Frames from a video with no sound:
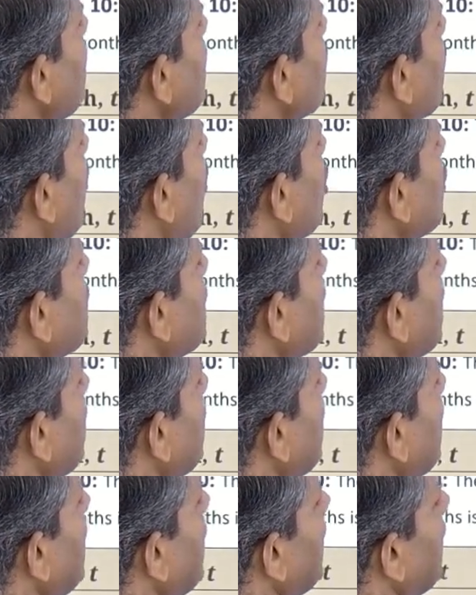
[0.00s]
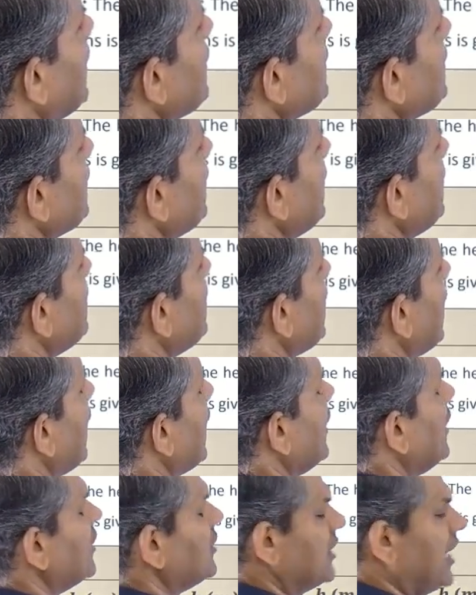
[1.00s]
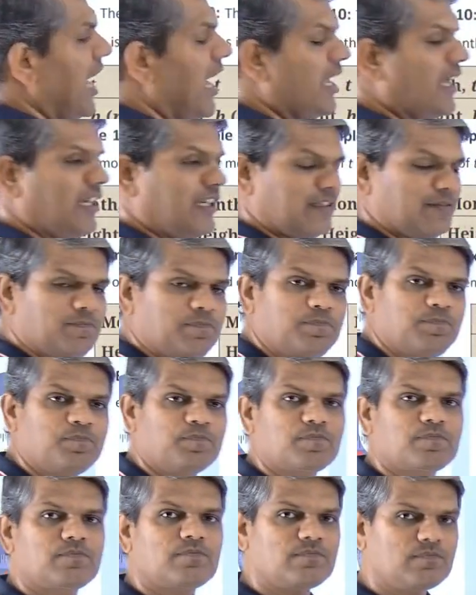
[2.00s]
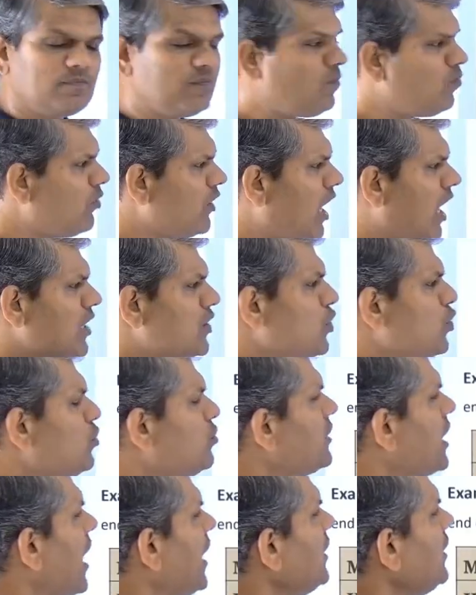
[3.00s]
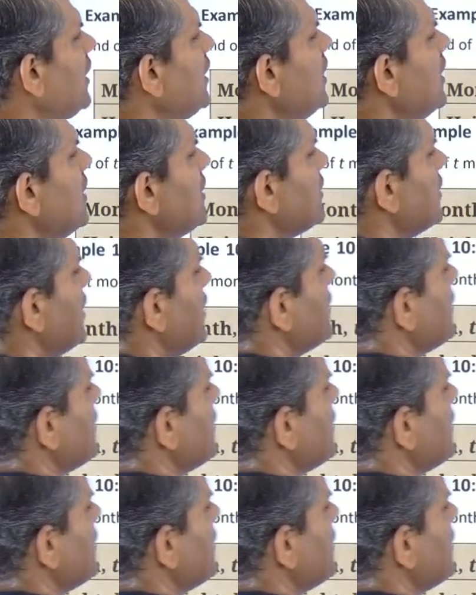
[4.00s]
water in a cylindrical tank. Assume that there is